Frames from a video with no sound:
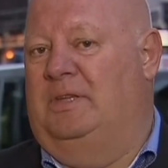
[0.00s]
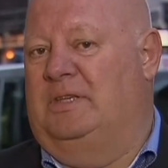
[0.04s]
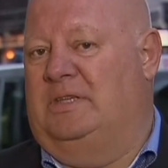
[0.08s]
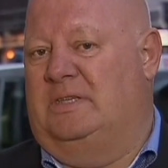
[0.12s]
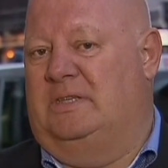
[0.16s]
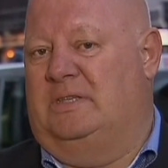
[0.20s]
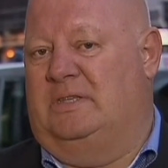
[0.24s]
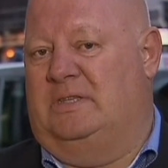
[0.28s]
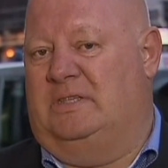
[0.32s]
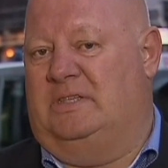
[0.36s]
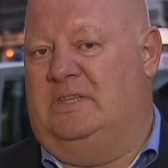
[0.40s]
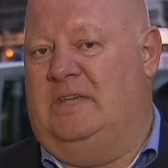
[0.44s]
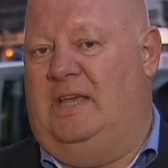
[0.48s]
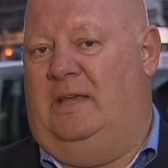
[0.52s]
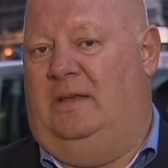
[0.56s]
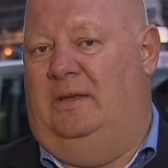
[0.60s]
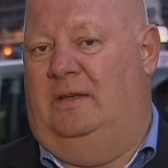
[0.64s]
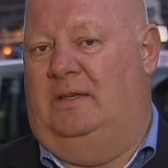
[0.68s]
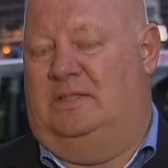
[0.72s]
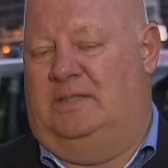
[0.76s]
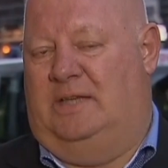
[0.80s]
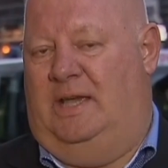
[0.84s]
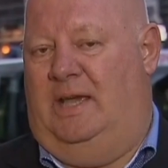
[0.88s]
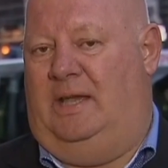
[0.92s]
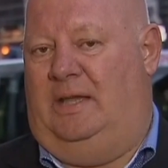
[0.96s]
This is the second
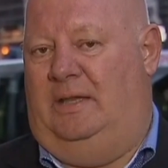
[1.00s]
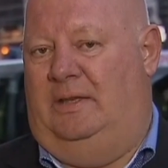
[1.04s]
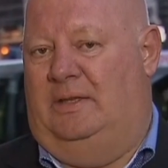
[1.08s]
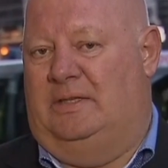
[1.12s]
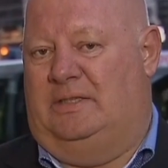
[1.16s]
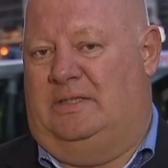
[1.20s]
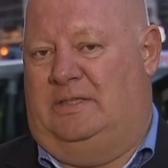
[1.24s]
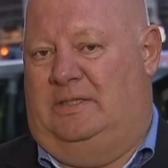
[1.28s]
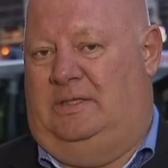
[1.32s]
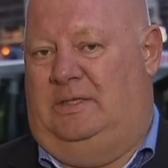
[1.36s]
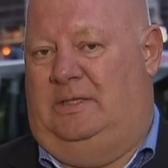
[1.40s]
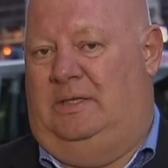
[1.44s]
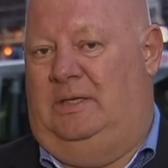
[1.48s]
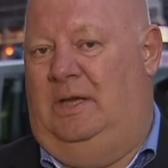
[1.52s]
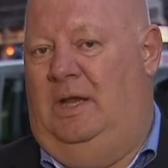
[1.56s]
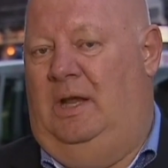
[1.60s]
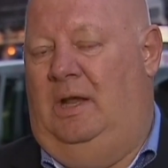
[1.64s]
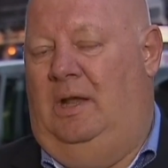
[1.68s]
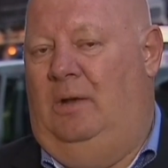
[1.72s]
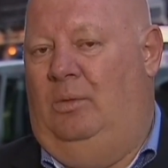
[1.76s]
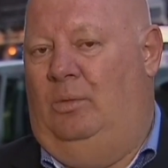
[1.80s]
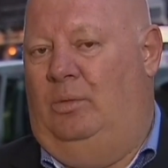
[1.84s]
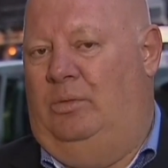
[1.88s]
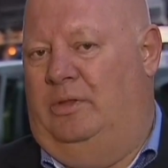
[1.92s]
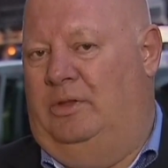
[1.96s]
attack in the city
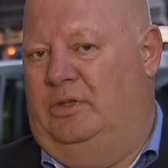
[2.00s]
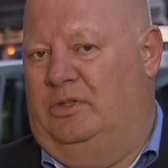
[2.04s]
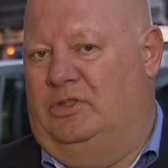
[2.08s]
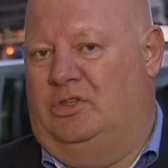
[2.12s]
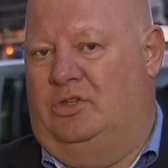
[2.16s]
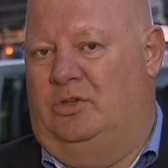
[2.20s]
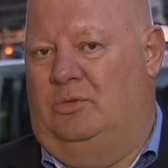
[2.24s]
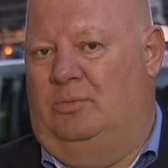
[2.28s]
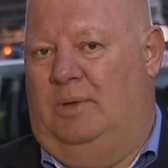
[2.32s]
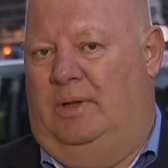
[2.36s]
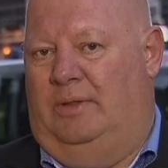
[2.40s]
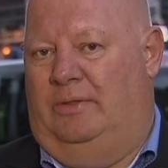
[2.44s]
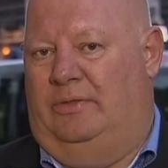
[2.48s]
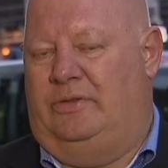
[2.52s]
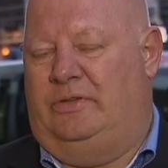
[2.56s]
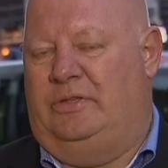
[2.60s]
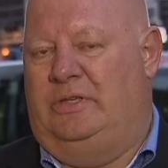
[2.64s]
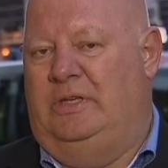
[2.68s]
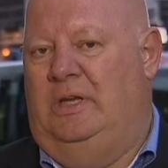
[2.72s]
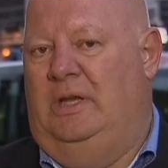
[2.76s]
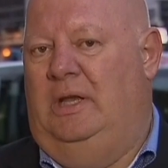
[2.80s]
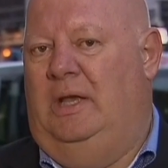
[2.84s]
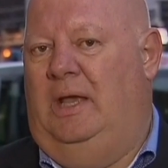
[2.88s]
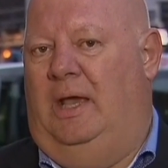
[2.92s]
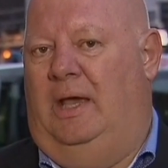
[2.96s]
within two
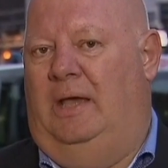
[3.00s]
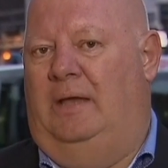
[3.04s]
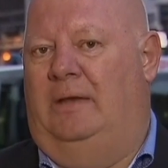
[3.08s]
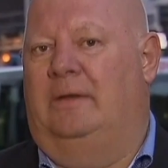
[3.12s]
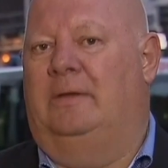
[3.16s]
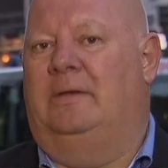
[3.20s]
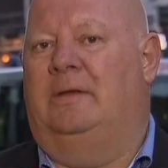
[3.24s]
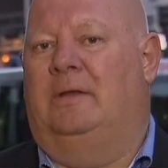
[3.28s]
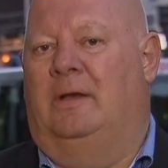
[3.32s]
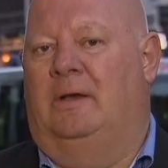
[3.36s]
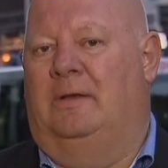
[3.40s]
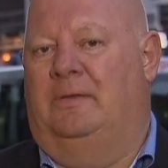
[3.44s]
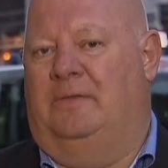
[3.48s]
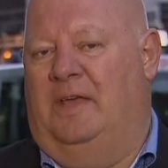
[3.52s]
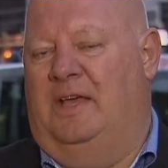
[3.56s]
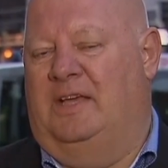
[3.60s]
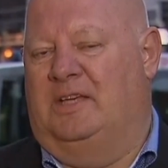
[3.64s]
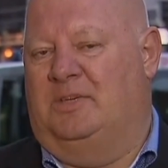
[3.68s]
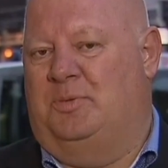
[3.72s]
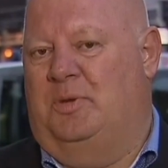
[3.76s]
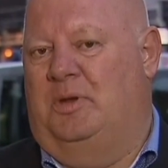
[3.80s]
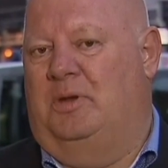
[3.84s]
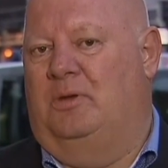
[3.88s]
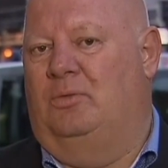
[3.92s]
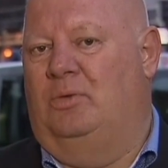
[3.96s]
months, and uh, there
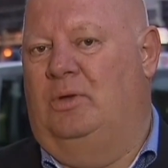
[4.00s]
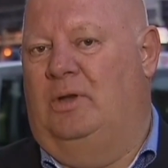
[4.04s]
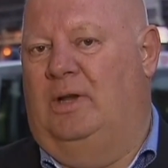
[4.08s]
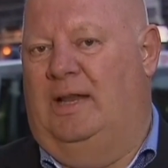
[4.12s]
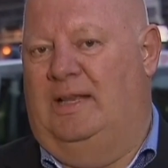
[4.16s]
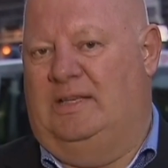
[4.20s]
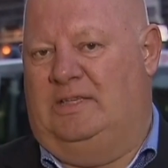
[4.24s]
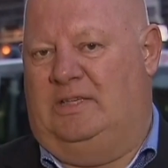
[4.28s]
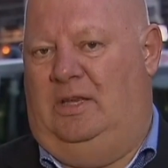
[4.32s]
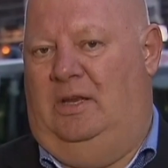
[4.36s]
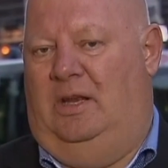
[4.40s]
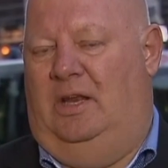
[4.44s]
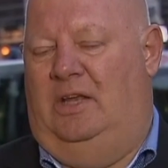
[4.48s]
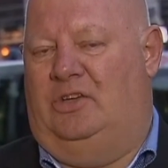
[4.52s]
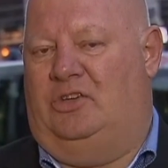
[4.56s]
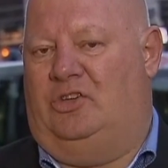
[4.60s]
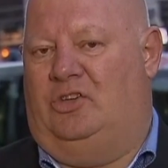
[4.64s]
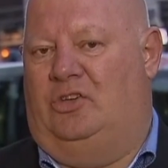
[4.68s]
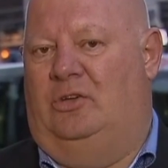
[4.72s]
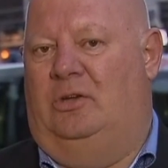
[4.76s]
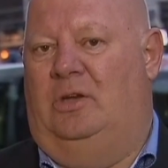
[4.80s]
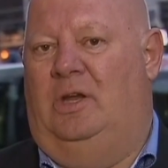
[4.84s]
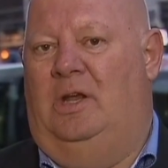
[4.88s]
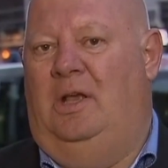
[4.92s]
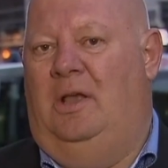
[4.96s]
has been a real
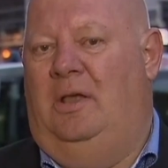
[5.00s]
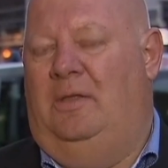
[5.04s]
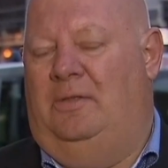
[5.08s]
escalation.